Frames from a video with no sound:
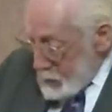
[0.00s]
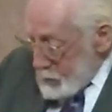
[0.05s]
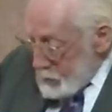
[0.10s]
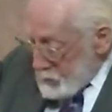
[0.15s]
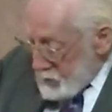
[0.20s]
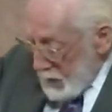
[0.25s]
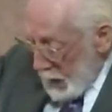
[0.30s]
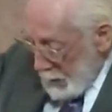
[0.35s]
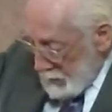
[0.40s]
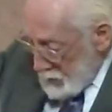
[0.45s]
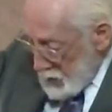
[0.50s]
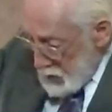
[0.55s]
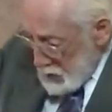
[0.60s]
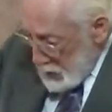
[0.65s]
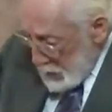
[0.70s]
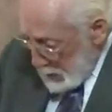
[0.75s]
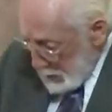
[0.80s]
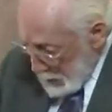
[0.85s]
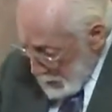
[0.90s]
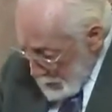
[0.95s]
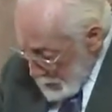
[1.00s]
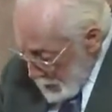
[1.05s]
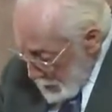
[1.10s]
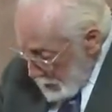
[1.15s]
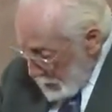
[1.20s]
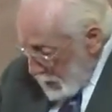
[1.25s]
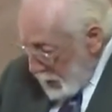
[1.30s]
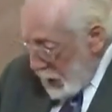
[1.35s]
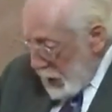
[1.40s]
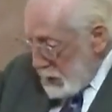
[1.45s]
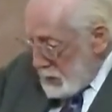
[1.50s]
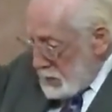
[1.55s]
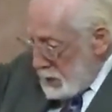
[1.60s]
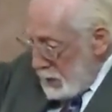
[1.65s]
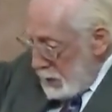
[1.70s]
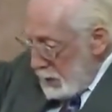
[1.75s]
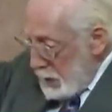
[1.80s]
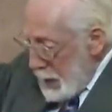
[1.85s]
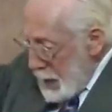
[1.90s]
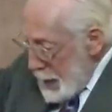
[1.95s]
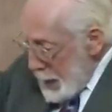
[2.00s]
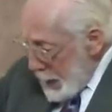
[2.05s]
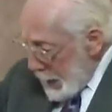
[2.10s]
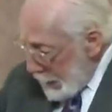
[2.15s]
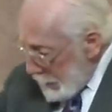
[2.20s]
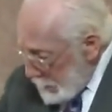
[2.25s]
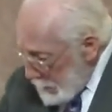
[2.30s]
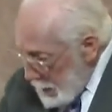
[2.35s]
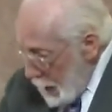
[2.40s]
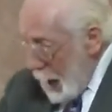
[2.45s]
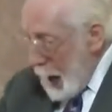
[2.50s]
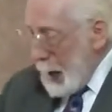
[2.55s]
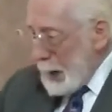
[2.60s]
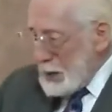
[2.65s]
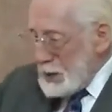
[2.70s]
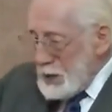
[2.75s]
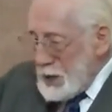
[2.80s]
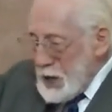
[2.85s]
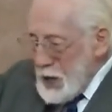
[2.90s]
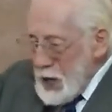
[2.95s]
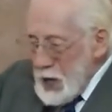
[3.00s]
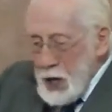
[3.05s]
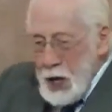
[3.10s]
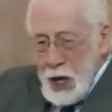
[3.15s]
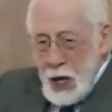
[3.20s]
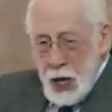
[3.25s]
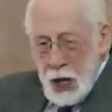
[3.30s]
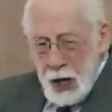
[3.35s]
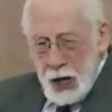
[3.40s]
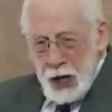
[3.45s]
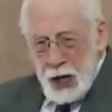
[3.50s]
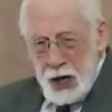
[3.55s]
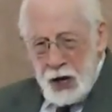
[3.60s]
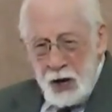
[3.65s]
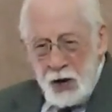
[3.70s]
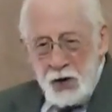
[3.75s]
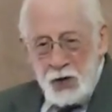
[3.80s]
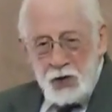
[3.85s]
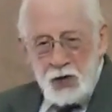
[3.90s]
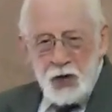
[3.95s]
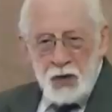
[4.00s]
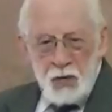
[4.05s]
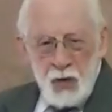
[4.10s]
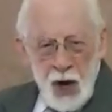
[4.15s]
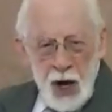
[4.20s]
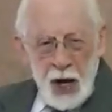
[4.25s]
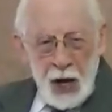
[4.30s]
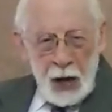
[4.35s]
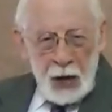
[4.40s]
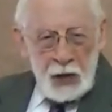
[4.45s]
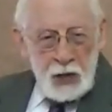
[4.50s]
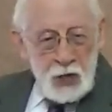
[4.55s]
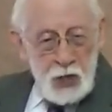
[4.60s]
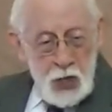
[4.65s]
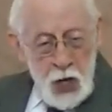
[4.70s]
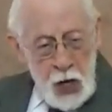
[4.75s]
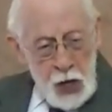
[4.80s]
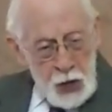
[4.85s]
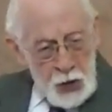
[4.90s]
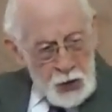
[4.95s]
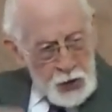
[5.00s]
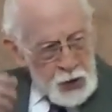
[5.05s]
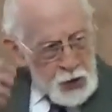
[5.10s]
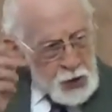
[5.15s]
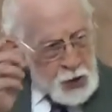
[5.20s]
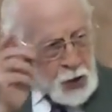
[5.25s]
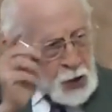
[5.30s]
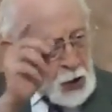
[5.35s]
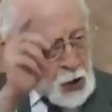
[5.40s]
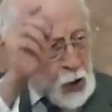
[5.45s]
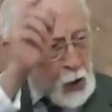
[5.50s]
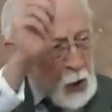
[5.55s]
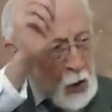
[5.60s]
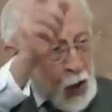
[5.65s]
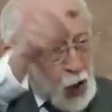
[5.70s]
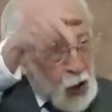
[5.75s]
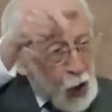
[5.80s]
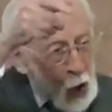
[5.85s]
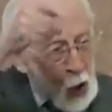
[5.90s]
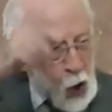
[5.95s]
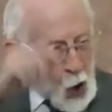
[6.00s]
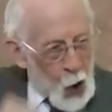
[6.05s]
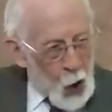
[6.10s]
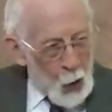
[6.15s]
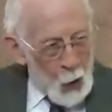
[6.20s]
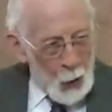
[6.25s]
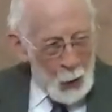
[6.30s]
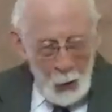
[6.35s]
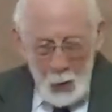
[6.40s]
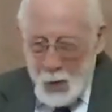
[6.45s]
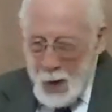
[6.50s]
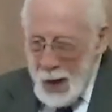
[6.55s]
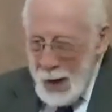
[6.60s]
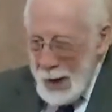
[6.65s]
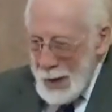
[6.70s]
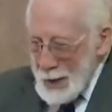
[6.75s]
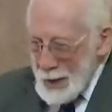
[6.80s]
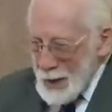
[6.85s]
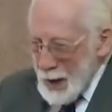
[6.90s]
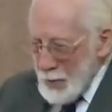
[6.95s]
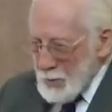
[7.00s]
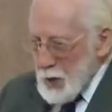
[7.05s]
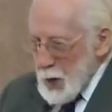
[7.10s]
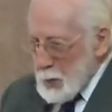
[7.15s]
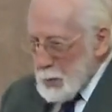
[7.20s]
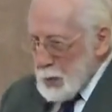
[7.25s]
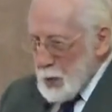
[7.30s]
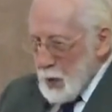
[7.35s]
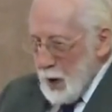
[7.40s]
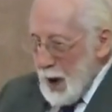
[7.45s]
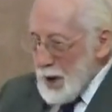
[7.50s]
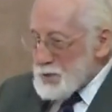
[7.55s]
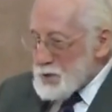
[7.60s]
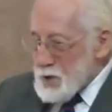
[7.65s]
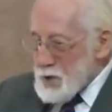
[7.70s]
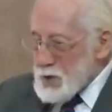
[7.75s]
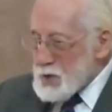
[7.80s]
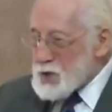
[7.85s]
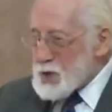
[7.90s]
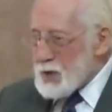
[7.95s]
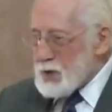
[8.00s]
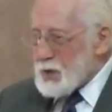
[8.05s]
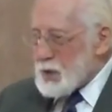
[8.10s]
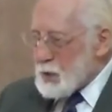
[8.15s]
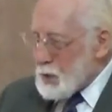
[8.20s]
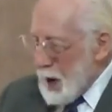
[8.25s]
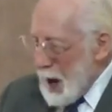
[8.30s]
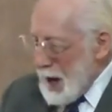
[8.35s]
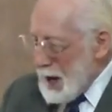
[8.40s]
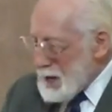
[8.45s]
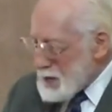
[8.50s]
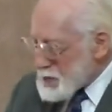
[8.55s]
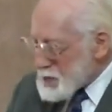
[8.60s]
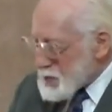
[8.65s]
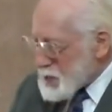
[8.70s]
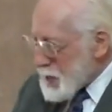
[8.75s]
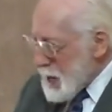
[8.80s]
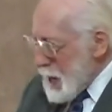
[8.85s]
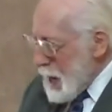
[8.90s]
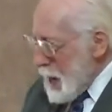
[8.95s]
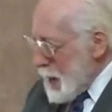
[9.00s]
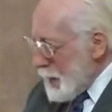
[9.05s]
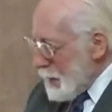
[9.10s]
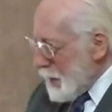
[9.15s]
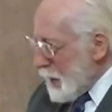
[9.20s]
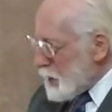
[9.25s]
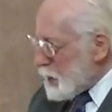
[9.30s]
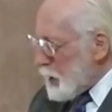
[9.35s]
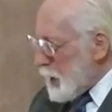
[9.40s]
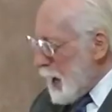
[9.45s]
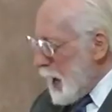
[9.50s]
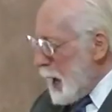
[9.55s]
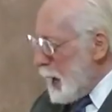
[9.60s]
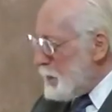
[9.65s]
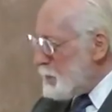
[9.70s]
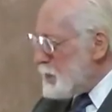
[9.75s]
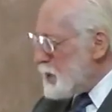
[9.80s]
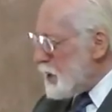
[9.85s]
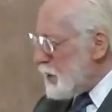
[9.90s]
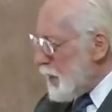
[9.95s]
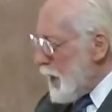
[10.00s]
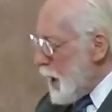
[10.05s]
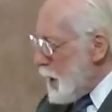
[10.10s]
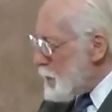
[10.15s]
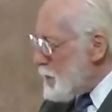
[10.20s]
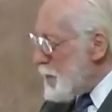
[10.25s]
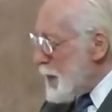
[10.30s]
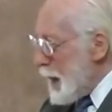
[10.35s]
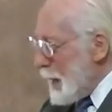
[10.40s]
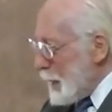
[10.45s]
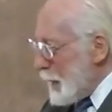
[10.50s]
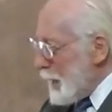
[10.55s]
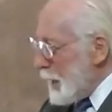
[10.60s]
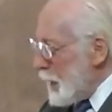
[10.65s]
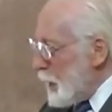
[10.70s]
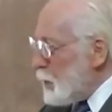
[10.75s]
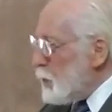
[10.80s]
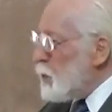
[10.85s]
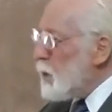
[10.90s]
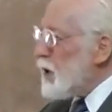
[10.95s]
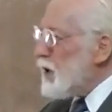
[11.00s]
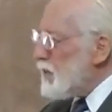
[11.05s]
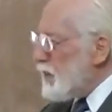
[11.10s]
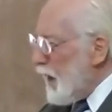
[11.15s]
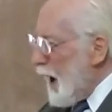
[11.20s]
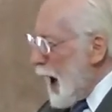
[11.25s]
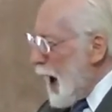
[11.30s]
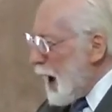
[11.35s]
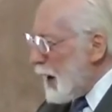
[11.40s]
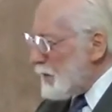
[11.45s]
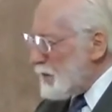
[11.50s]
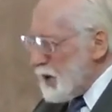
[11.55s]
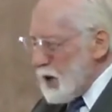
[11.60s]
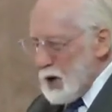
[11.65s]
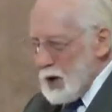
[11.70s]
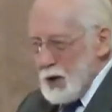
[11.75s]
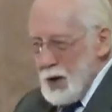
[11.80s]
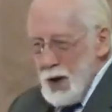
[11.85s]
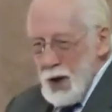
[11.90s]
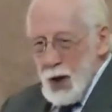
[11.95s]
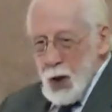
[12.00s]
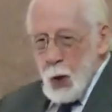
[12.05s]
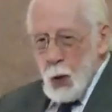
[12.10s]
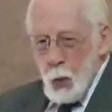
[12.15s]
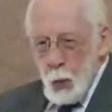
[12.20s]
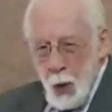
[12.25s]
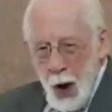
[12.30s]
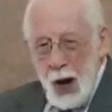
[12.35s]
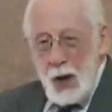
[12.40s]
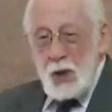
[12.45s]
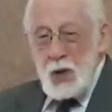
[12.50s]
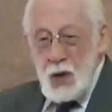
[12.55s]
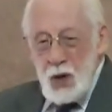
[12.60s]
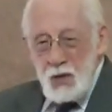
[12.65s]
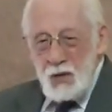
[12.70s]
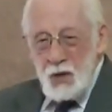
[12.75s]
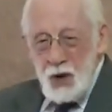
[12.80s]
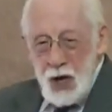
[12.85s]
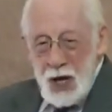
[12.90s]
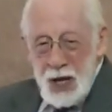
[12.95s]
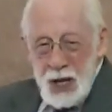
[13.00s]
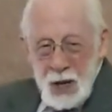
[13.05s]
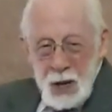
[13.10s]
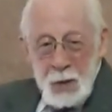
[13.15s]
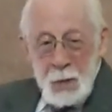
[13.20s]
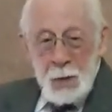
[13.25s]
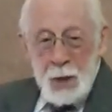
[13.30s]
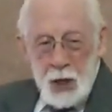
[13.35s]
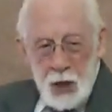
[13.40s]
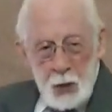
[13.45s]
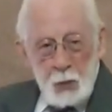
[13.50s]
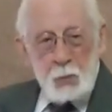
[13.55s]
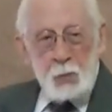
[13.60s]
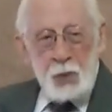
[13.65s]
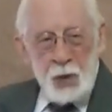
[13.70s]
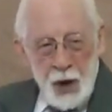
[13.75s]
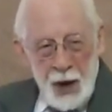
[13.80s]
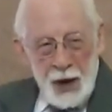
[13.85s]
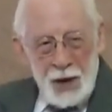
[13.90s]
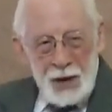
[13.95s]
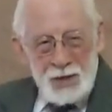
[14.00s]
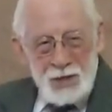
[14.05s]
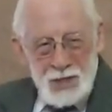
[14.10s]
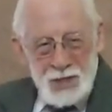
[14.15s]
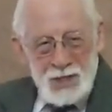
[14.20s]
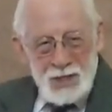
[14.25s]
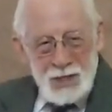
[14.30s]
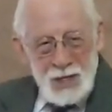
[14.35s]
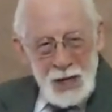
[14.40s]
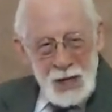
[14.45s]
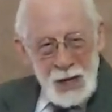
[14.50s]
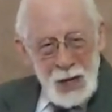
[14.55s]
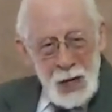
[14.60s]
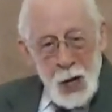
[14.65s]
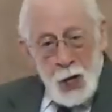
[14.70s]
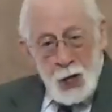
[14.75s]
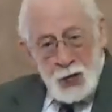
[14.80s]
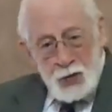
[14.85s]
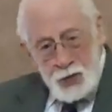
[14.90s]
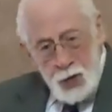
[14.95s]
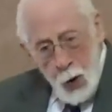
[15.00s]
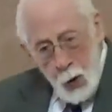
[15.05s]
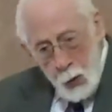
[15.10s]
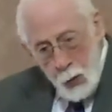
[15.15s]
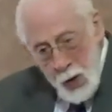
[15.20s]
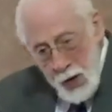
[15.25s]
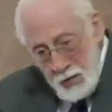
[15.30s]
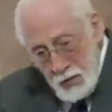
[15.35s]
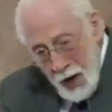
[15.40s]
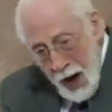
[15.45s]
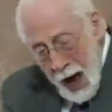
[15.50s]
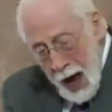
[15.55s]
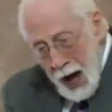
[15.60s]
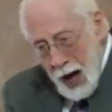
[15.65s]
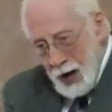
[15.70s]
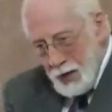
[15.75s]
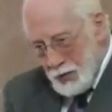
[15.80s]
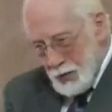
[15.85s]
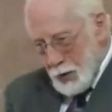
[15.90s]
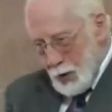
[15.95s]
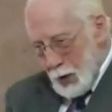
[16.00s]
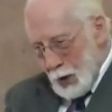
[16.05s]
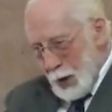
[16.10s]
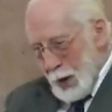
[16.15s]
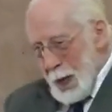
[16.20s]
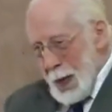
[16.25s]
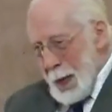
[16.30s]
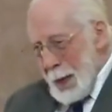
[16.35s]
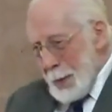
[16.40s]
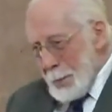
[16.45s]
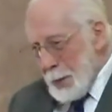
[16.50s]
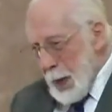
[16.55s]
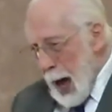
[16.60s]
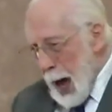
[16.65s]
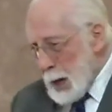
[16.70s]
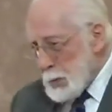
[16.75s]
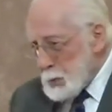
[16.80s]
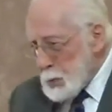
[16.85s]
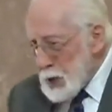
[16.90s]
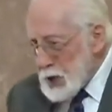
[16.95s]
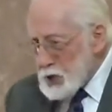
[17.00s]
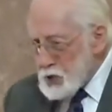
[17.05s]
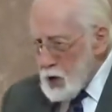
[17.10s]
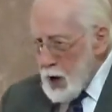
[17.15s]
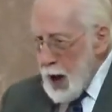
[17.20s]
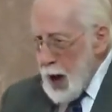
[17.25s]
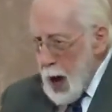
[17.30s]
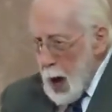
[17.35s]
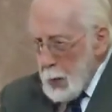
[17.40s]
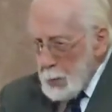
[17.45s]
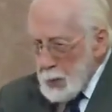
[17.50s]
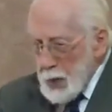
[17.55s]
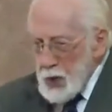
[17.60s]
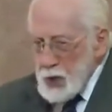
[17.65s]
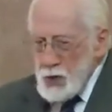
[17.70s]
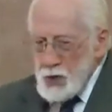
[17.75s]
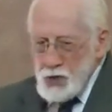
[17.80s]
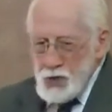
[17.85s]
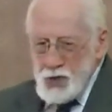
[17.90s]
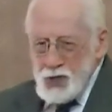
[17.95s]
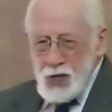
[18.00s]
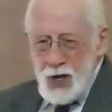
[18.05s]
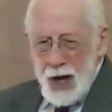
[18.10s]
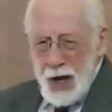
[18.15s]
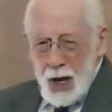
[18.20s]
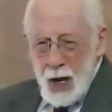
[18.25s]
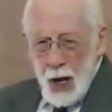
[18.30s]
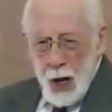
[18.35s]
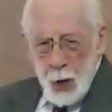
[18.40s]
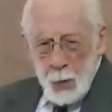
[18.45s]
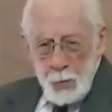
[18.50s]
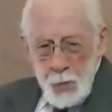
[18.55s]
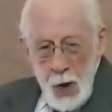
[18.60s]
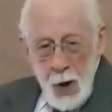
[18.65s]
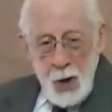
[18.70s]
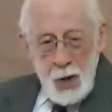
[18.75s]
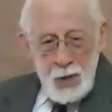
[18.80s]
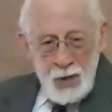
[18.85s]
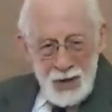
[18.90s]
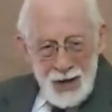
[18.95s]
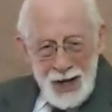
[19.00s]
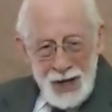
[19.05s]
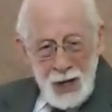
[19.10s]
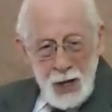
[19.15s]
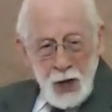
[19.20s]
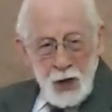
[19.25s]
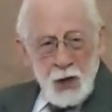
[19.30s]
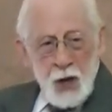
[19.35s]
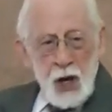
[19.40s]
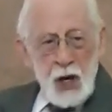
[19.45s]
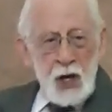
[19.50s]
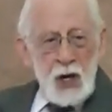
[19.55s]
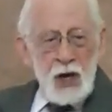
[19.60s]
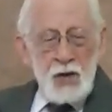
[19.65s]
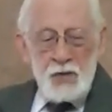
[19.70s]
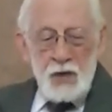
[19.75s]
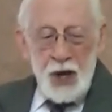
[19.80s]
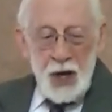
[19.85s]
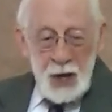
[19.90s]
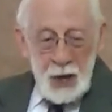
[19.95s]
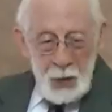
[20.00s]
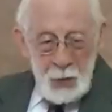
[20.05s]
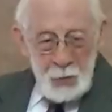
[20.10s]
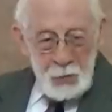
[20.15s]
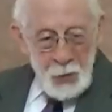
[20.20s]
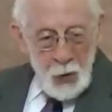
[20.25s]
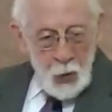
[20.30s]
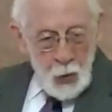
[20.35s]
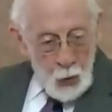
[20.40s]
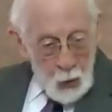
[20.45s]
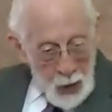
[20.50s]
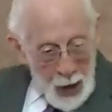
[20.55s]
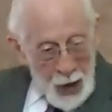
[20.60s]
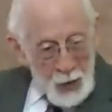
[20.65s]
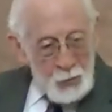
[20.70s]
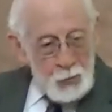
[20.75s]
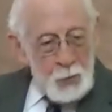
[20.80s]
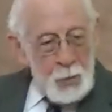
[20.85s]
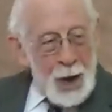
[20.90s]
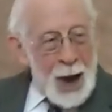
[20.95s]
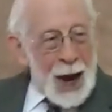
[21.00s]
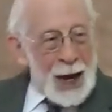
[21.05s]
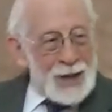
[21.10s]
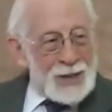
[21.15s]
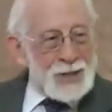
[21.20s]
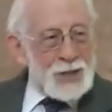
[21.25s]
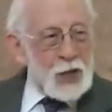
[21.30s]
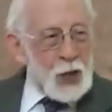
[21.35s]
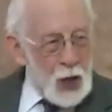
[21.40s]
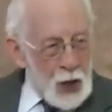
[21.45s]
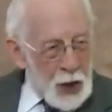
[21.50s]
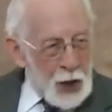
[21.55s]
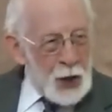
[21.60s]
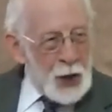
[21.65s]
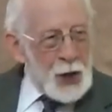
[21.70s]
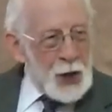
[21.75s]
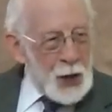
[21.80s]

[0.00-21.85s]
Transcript: 70 and 80 and 90 years of age, still the glow of the presence of Christ that came to them in revival, wonderfully in place. So, revival, that which happens among the living who have backslidden.